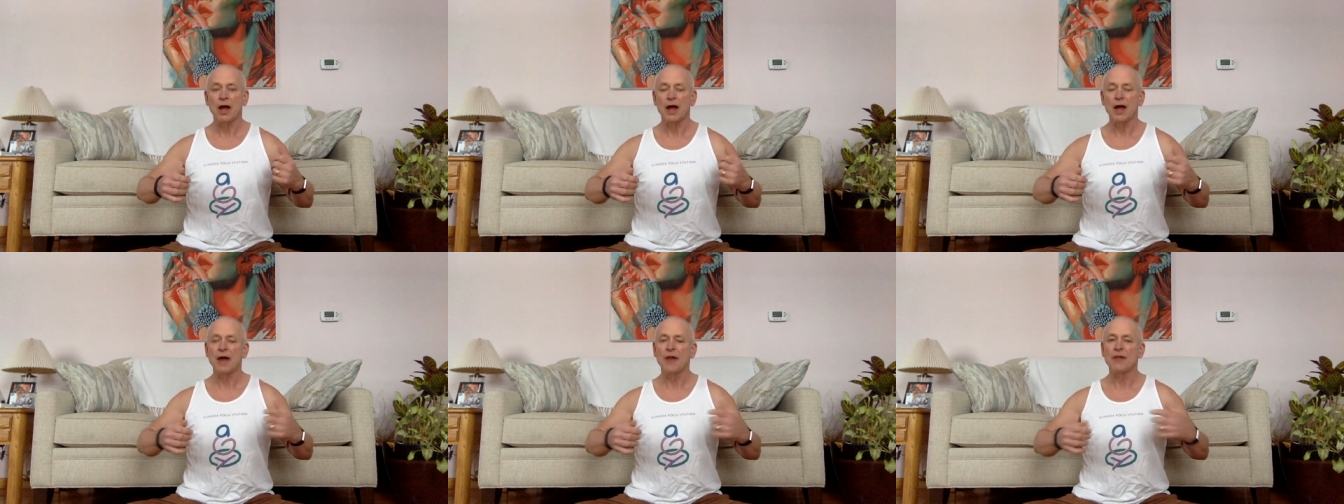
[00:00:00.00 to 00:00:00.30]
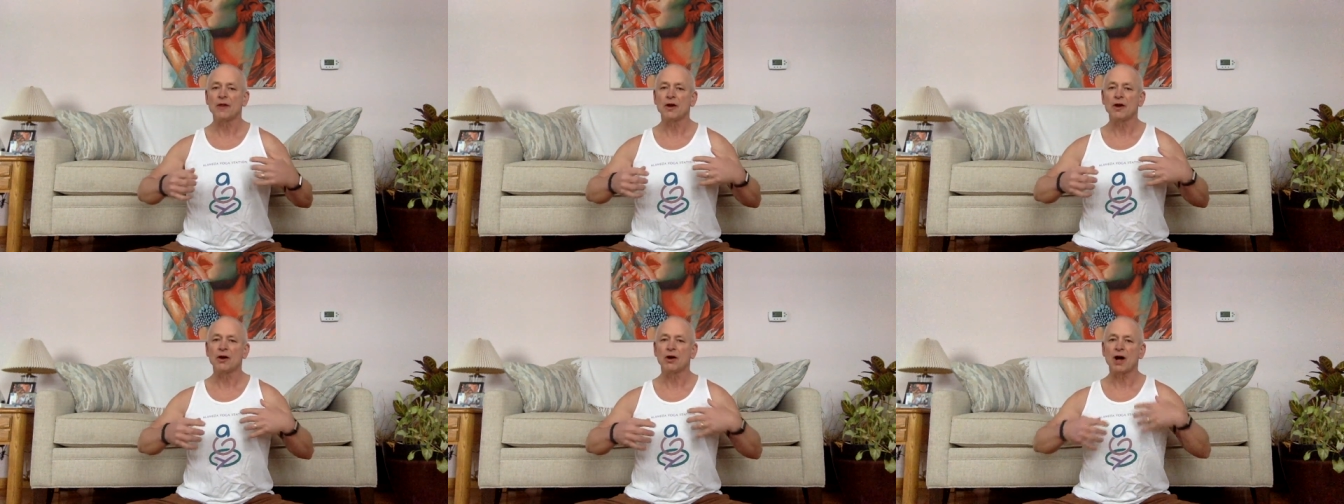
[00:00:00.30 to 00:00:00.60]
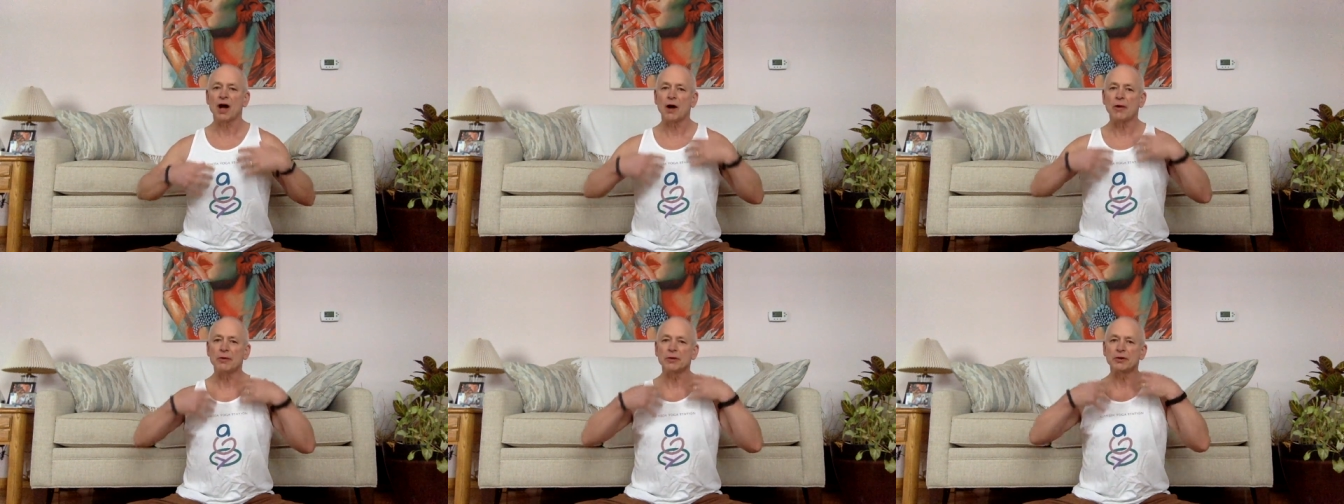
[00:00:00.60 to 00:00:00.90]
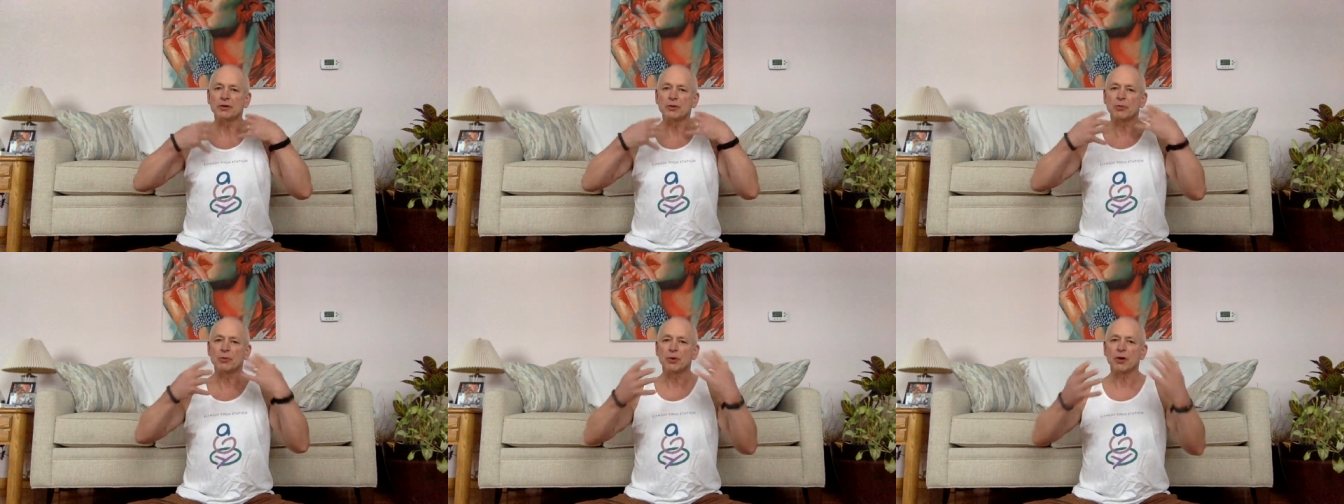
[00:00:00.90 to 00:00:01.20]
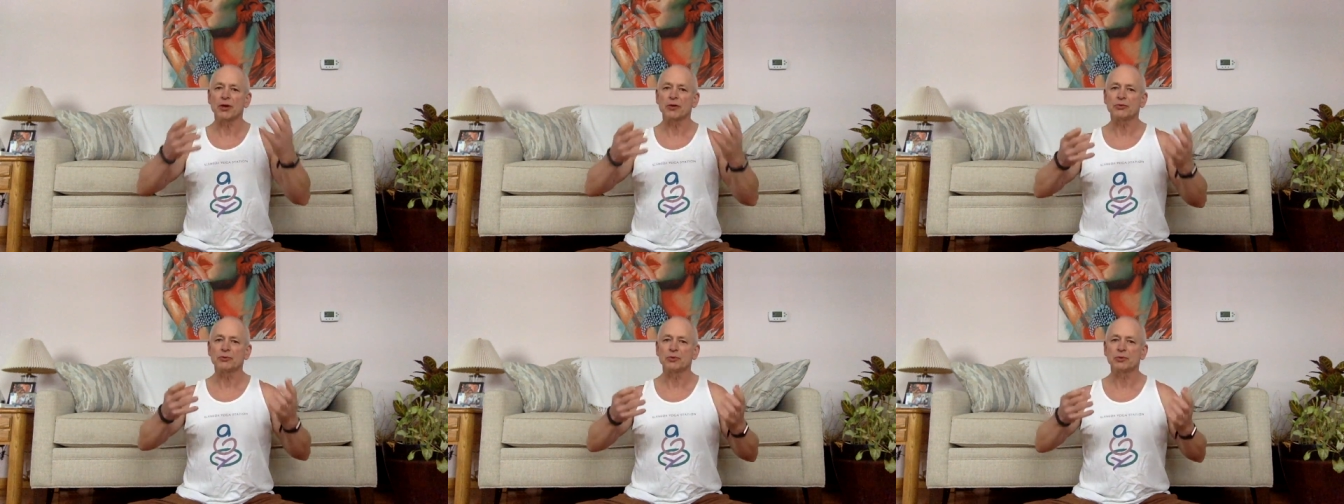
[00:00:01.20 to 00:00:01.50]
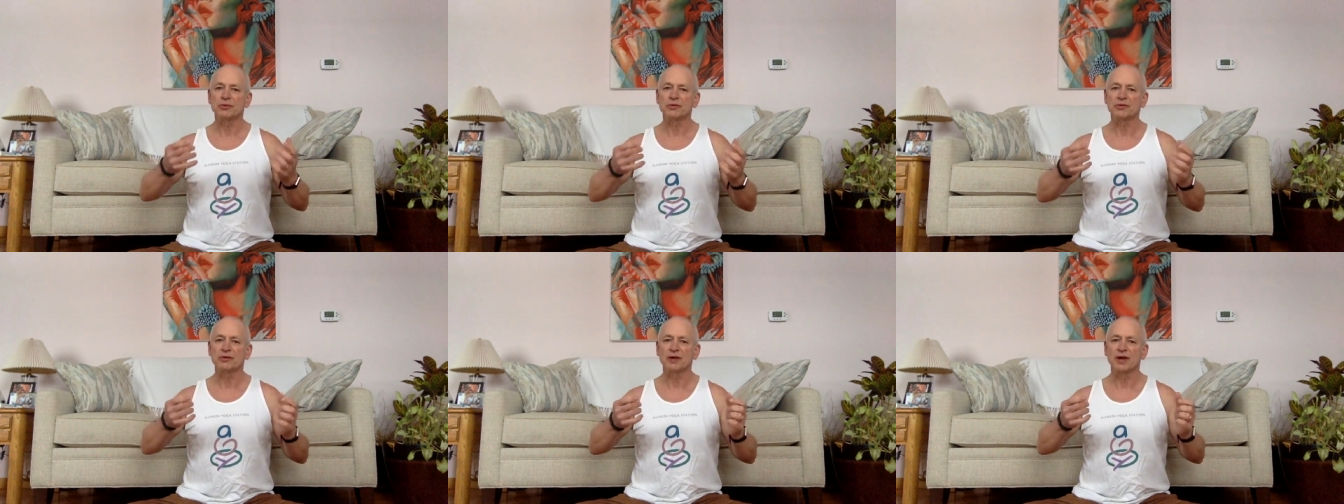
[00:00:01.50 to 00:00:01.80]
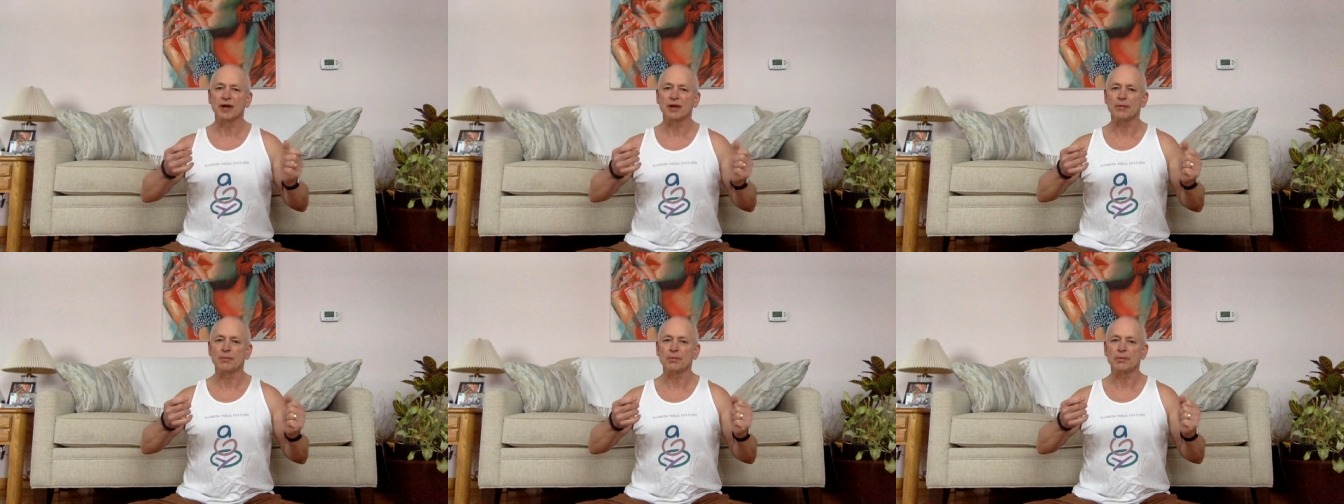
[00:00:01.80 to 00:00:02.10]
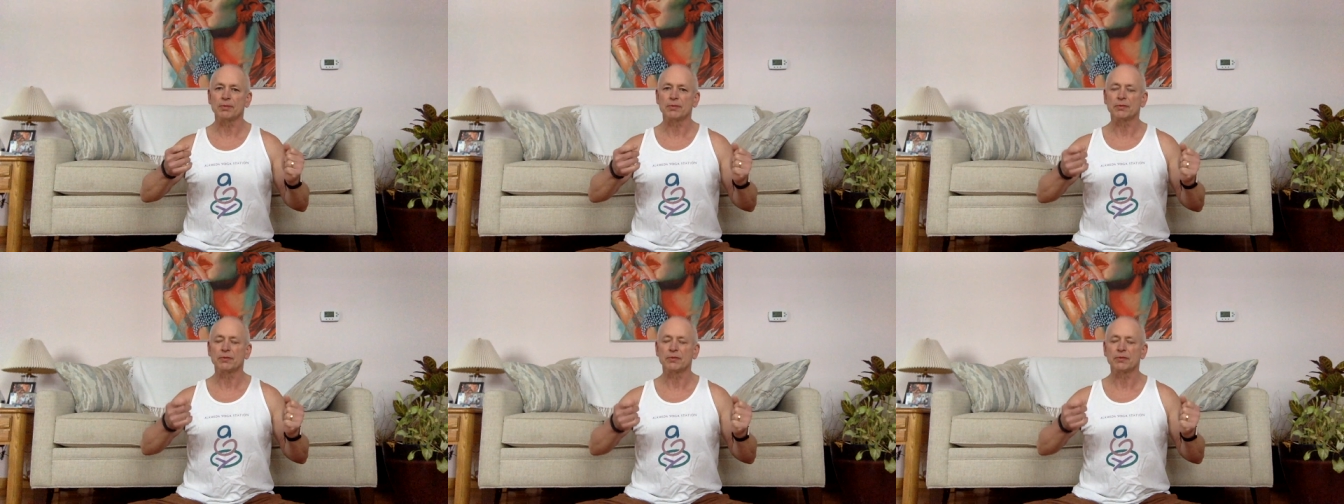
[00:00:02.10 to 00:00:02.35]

and then allowing the breath to escape.